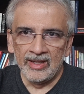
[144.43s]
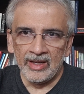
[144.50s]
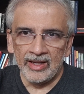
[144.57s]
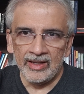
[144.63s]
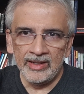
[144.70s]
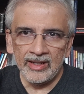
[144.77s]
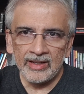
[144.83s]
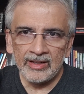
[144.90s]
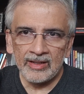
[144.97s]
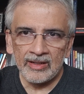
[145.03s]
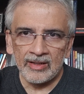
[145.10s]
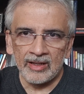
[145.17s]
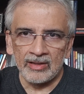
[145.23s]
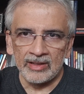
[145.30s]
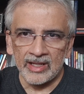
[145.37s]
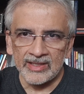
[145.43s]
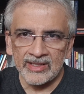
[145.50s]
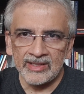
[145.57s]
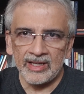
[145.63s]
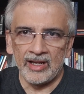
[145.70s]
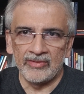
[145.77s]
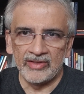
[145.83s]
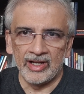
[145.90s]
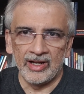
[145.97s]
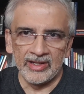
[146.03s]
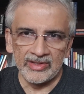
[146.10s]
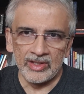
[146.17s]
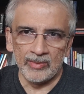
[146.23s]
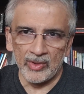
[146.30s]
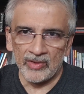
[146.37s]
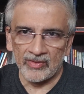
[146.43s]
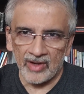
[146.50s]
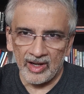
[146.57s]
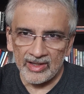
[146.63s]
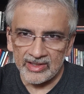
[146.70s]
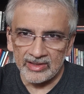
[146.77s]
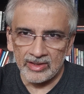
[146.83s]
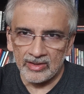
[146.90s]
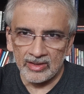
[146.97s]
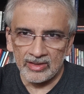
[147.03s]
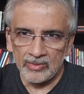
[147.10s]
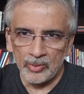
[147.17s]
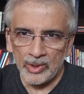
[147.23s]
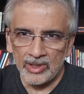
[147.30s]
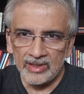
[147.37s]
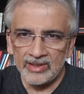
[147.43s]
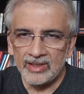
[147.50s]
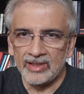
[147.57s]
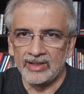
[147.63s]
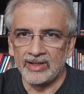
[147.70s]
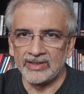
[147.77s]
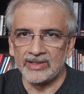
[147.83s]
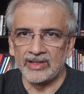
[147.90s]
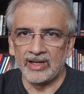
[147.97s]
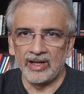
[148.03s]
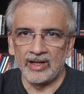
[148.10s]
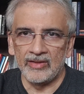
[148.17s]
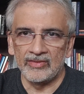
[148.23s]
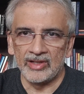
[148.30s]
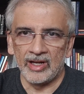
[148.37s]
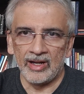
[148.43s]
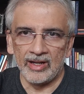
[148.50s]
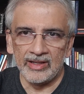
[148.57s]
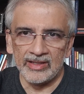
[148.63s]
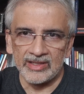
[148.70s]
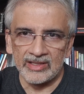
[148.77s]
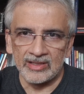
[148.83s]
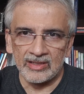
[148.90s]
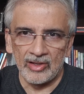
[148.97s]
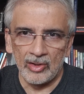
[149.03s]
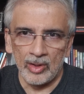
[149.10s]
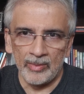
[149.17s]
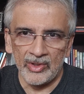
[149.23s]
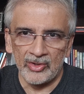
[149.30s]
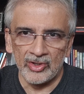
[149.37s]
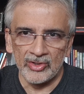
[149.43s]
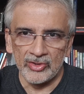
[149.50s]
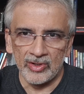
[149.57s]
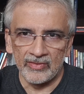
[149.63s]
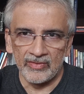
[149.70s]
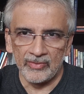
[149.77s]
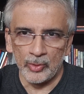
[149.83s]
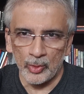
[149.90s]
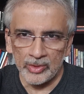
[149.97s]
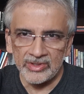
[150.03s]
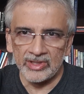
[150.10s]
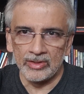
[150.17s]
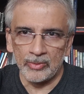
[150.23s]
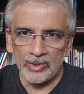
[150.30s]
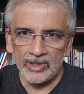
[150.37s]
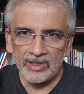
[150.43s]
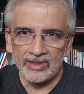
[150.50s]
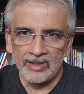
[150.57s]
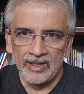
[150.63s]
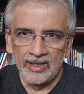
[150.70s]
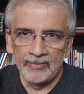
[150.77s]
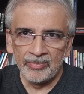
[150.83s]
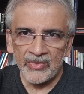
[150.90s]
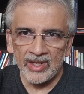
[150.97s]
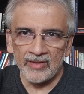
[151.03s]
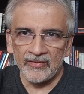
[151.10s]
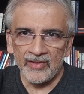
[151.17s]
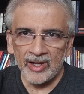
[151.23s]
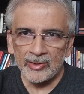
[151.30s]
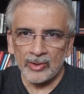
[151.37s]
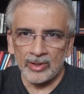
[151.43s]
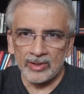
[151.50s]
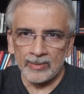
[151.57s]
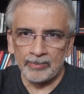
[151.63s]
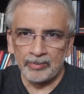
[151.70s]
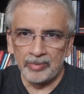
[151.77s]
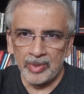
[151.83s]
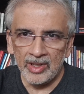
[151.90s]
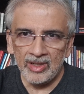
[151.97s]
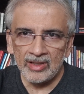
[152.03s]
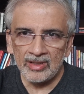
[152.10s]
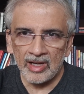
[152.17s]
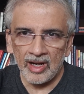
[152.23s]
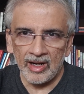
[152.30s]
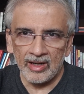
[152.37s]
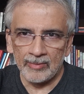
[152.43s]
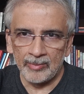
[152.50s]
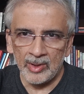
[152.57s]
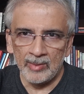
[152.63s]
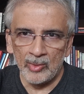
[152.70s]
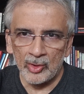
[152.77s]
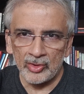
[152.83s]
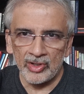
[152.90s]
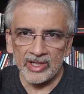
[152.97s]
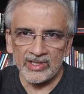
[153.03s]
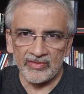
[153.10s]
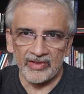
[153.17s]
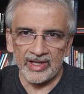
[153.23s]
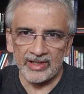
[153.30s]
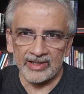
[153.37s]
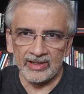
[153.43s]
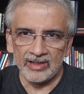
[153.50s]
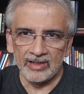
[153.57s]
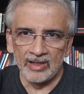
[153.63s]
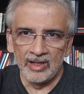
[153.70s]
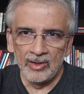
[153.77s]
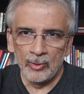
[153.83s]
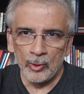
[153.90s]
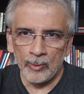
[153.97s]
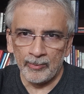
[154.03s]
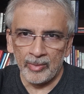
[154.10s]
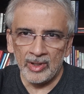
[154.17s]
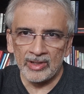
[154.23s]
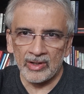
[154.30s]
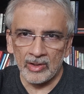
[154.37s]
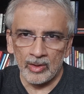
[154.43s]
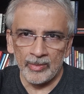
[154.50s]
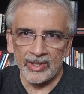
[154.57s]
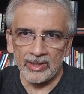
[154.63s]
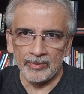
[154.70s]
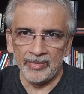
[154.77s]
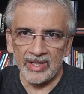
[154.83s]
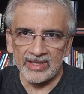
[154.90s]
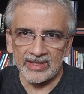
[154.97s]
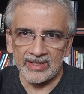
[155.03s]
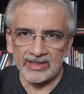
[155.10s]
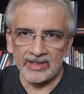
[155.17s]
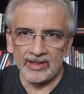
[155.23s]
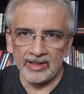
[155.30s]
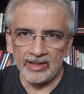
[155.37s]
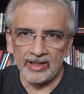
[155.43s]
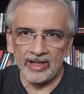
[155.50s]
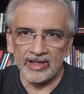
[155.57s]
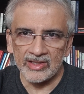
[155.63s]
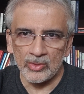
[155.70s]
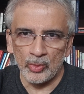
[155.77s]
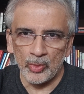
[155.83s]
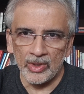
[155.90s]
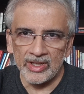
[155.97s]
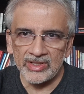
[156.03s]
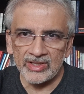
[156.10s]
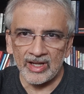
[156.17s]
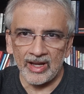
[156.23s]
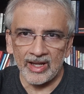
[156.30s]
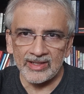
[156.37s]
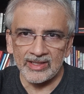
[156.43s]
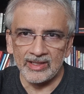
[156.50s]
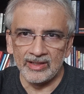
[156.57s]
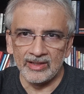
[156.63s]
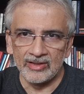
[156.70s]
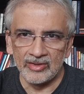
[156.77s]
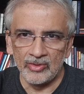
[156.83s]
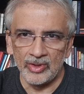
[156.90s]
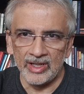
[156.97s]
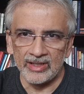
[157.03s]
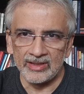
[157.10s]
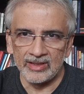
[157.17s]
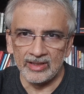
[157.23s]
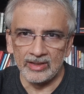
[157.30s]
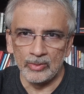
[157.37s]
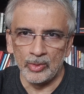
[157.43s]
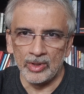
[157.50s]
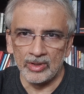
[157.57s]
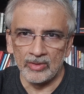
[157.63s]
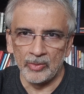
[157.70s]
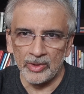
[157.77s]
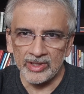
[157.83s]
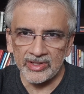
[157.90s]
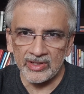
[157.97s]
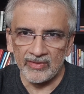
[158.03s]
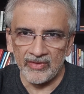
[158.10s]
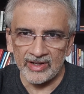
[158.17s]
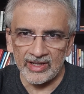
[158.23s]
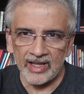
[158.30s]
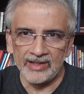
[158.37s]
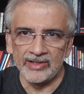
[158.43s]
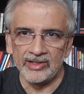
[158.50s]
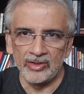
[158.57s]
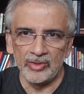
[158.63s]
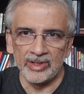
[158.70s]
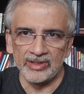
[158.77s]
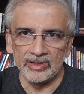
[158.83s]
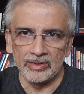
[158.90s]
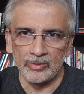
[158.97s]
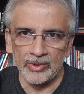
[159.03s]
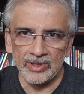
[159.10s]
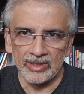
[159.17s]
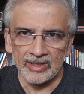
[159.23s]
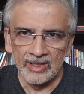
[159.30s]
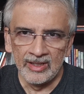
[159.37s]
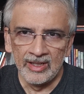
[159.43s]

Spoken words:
India doesn't have the highest number of cars in the world. It doesn't have the highest kilometerage of roads in the world. In fact, on a per car, per motorized vehicle, or per kilometer basis, India has the worst accident rate in the world, the worst fatality rate in the world.